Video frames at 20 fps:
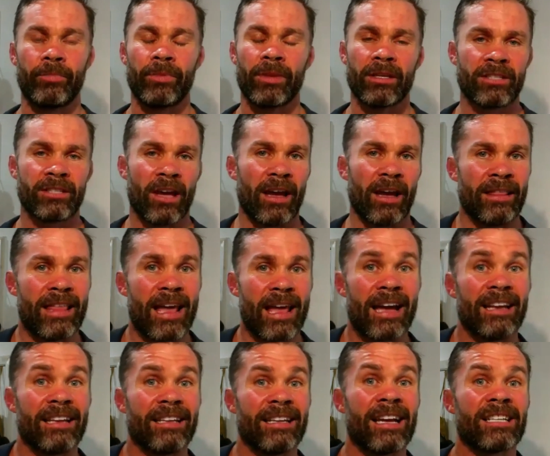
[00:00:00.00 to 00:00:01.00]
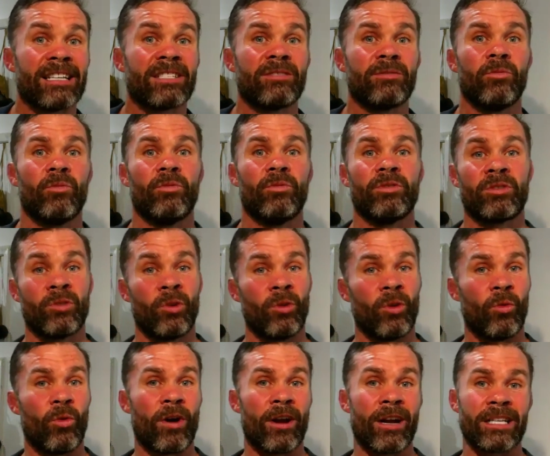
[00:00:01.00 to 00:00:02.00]
So, and that's sort
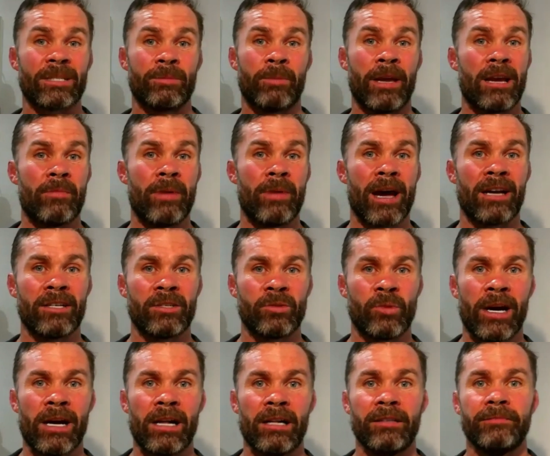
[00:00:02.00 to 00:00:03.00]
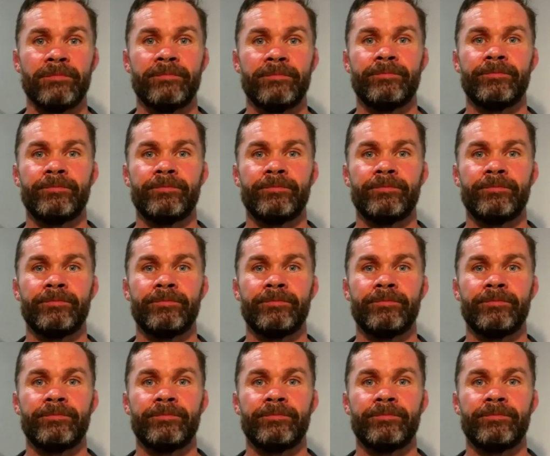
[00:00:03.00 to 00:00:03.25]
of what I speak about as well.